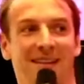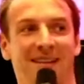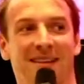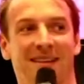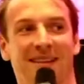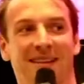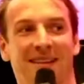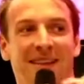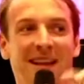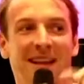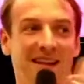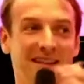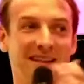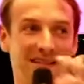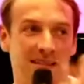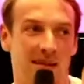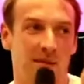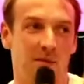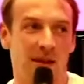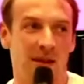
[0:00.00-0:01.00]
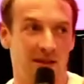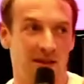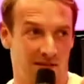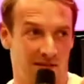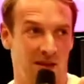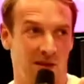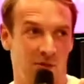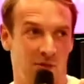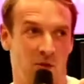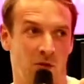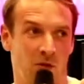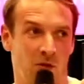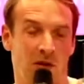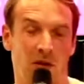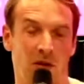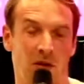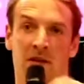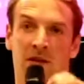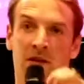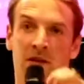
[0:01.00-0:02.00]
that seamless anymore,
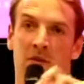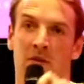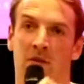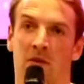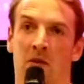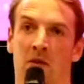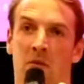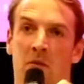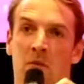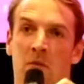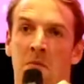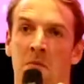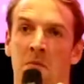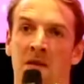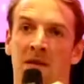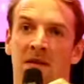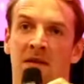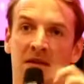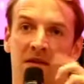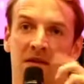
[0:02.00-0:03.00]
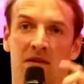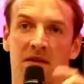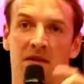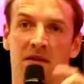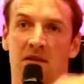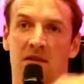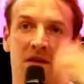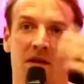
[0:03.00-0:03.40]
and the miss